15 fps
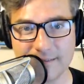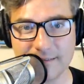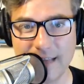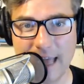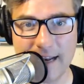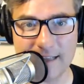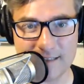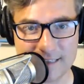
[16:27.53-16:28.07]

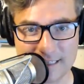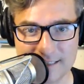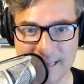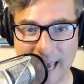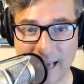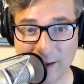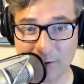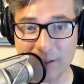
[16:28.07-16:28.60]
that is
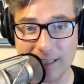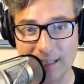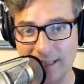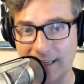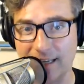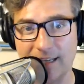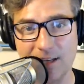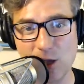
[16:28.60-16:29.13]
exactly
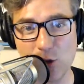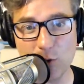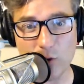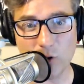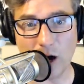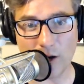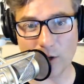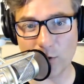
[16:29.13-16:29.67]
it.
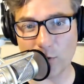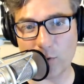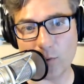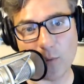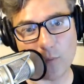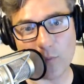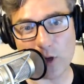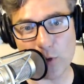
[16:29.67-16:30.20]
You
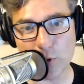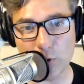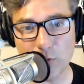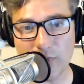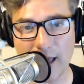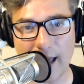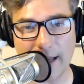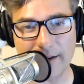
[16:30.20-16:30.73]
knew
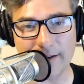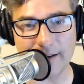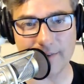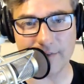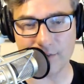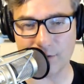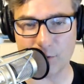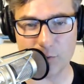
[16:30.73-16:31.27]
that,
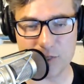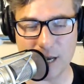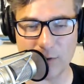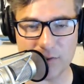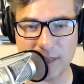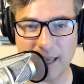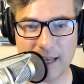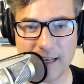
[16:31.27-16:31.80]
and you tout
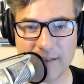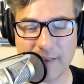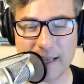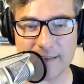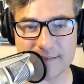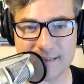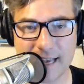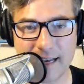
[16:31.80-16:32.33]
that, and
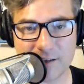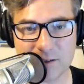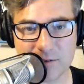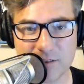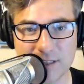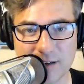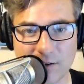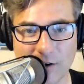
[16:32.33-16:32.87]
that's
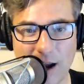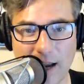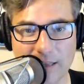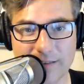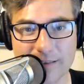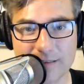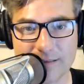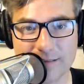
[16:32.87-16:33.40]
actually correct.